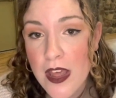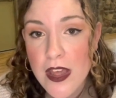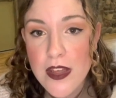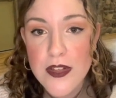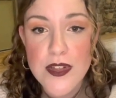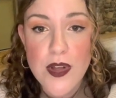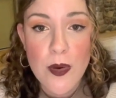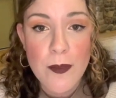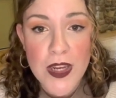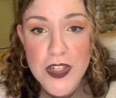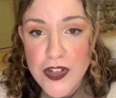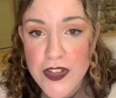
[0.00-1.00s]
So
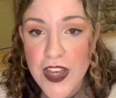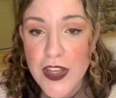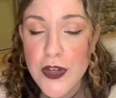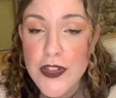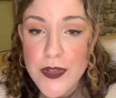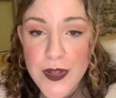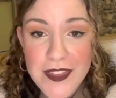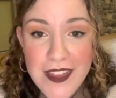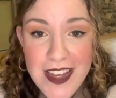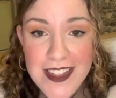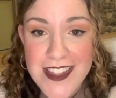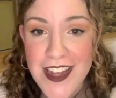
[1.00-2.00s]
make sure that you're doing
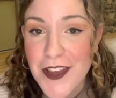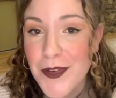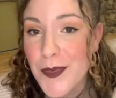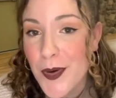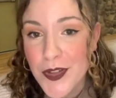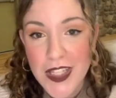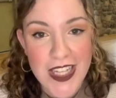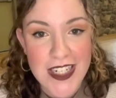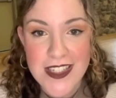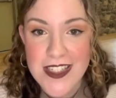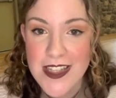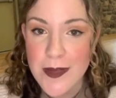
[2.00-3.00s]
things that you would only like to
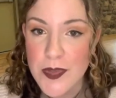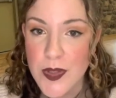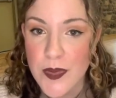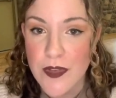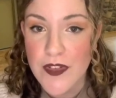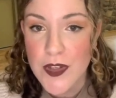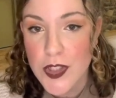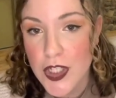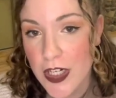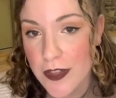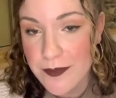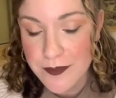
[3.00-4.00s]
see them do in the
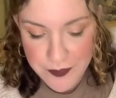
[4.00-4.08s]
future.